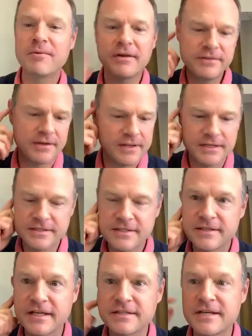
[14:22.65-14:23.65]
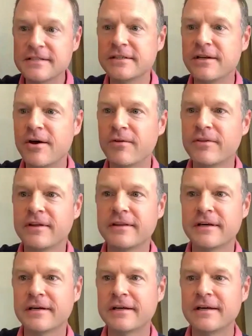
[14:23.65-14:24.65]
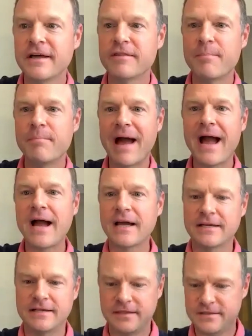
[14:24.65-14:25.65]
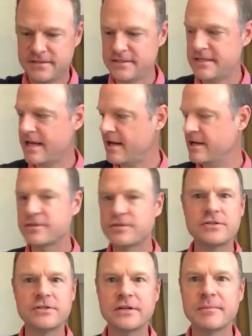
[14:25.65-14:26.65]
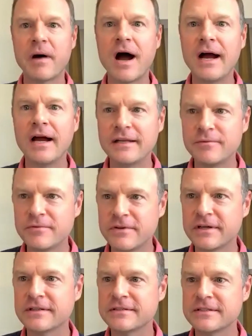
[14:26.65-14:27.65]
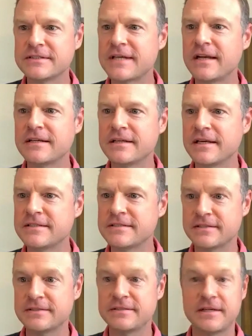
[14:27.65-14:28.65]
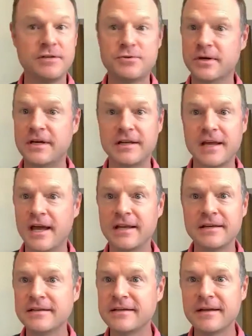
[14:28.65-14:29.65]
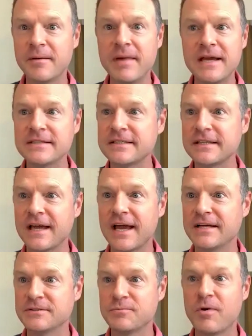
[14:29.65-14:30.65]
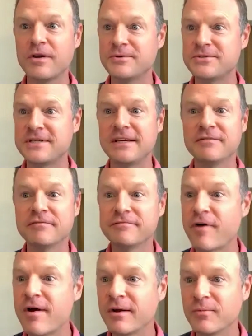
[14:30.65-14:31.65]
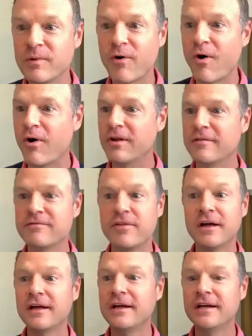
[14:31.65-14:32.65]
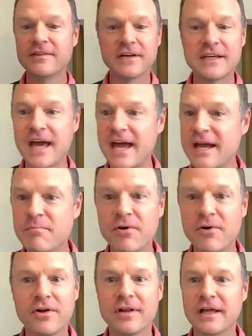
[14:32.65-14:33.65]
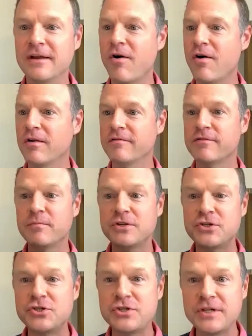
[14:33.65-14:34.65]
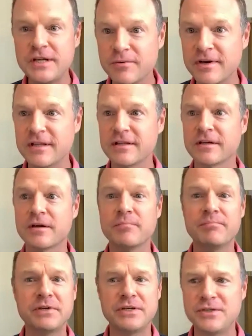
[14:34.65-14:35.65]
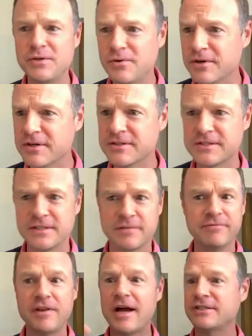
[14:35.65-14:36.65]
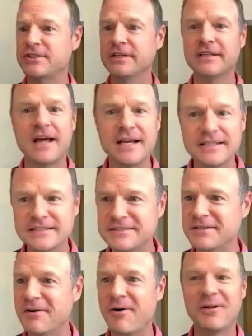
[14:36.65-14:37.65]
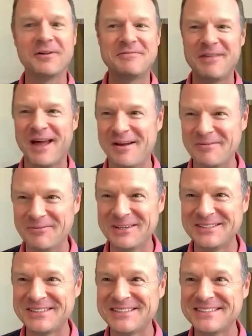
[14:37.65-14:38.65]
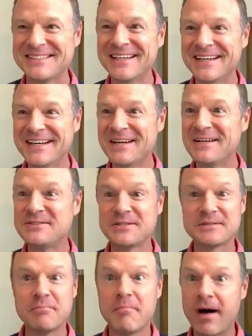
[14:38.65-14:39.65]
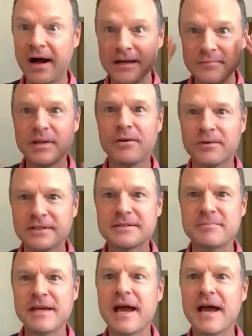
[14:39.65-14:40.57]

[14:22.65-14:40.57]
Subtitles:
out there that doesn't know, that the backstage behind the set is as intricate and amazing as what you see in front, with all of the cable and all of the machinery and the computers and the flashing lights and all of that, which is just mind-blowing to me.